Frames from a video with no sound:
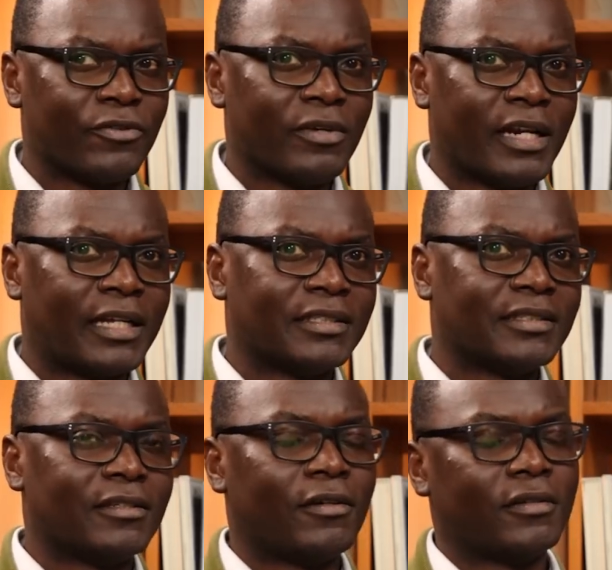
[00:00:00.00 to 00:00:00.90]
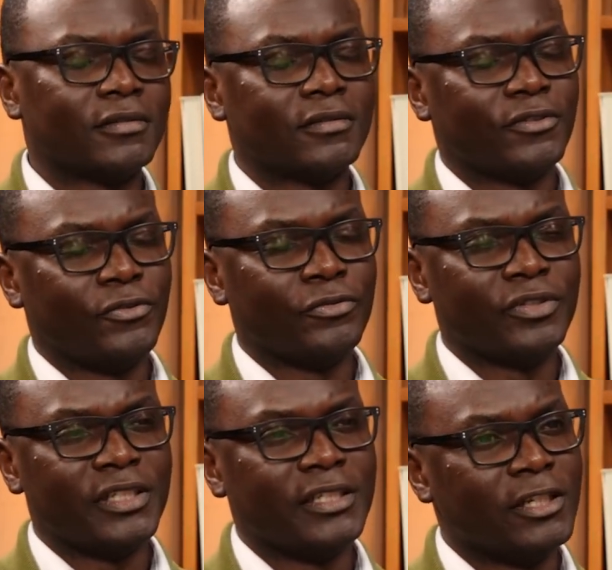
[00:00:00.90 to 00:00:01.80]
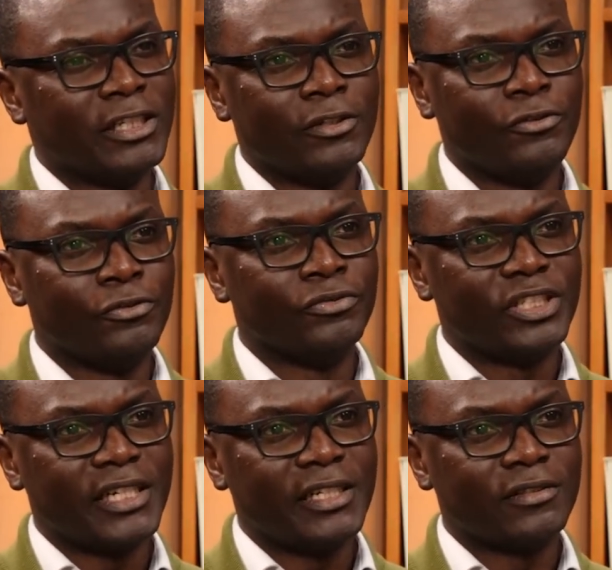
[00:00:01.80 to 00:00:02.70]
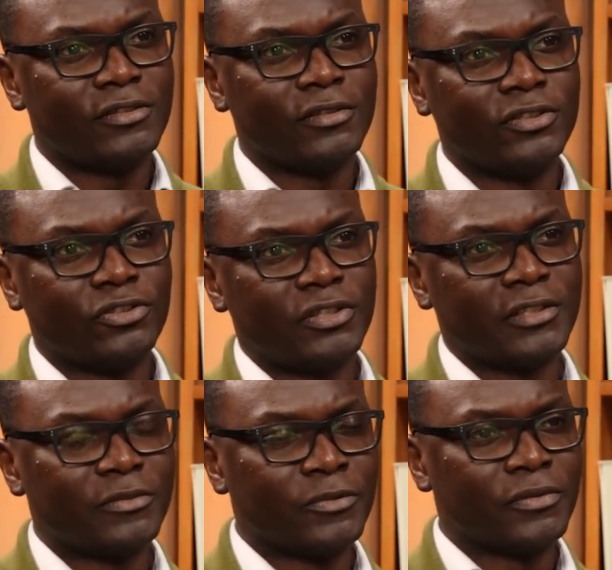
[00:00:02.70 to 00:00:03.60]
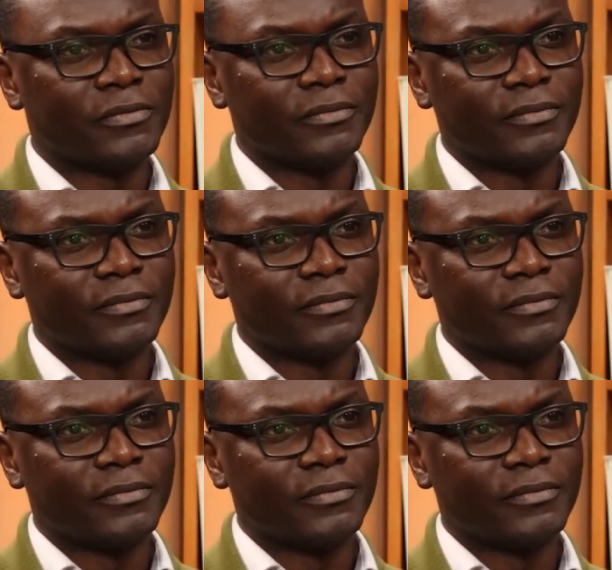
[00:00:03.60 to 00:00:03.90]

you landed in UJ in Johannesburg?